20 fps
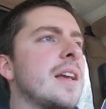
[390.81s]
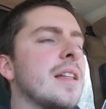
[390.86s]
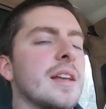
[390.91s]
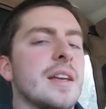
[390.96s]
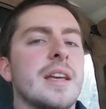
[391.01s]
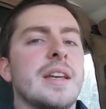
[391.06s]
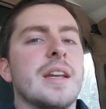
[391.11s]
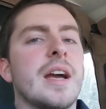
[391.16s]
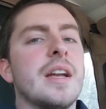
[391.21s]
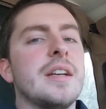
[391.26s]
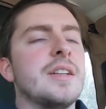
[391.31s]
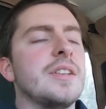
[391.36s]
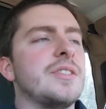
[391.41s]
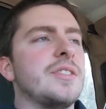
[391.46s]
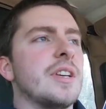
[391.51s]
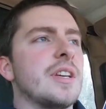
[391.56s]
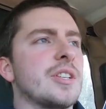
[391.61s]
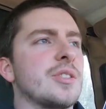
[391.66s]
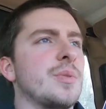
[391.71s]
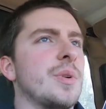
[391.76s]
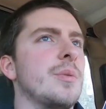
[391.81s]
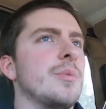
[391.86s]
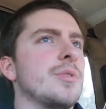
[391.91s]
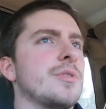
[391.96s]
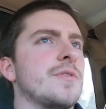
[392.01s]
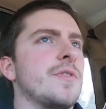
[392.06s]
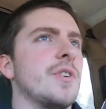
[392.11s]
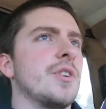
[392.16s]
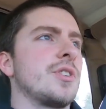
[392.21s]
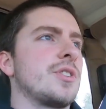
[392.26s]
like in '96 when it was
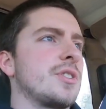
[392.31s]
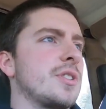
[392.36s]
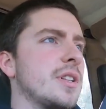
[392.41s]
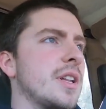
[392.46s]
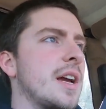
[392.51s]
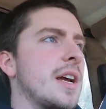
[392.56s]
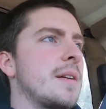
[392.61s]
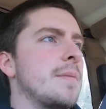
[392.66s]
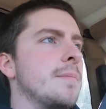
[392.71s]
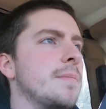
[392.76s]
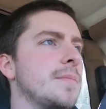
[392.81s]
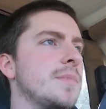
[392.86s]
first like